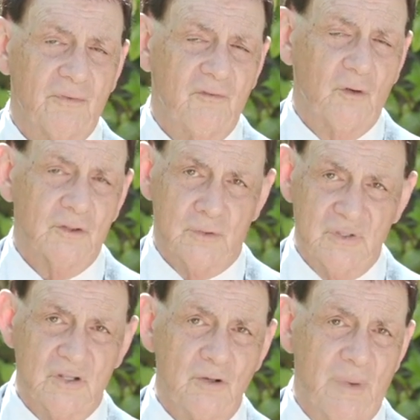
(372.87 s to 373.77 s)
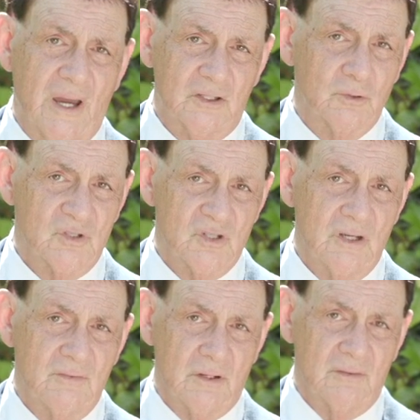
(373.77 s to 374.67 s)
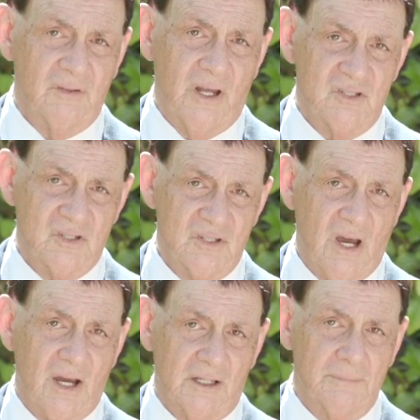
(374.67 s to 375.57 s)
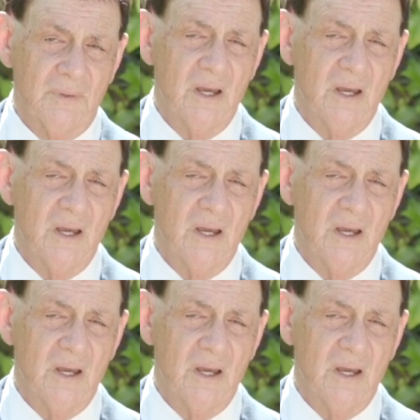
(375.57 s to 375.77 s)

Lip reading: for the Reserve Bank to achieve their inflation target.